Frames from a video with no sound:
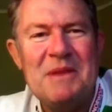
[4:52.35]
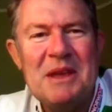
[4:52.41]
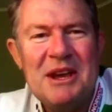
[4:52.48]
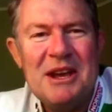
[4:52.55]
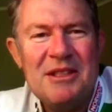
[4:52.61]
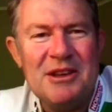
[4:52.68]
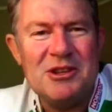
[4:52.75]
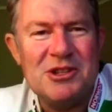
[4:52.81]

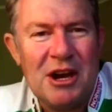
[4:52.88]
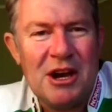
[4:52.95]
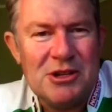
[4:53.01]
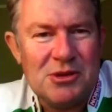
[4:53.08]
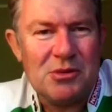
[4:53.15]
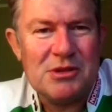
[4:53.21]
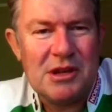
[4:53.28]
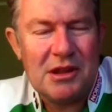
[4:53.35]
There's those
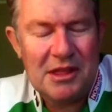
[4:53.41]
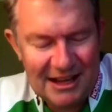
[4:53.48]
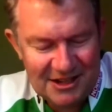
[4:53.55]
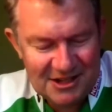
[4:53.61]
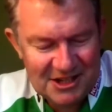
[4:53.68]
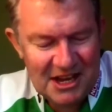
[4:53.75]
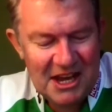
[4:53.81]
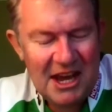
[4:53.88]
sorts of
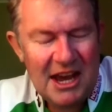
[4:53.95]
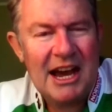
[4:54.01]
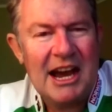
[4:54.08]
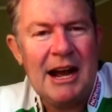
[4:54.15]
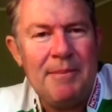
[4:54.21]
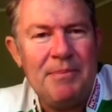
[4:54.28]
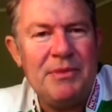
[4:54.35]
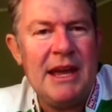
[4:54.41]
things.
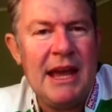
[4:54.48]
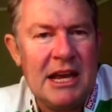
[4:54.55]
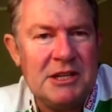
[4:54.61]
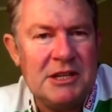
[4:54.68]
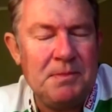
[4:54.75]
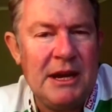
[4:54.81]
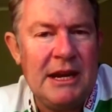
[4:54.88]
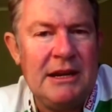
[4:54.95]
There
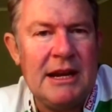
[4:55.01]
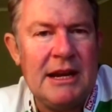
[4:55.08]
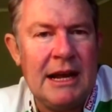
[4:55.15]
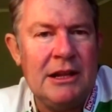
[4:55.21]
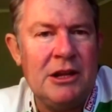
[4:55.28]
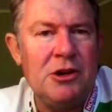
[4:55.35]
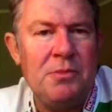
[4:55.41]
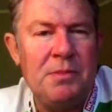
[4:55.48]
has been
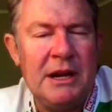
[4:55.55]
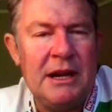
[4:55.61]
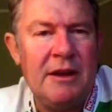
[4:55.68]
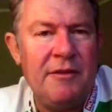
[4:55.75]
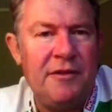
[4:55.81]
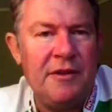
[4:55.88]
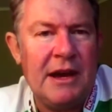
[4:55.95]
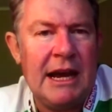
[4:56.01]
a little bit
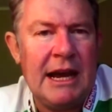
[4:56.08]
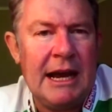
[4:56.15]
of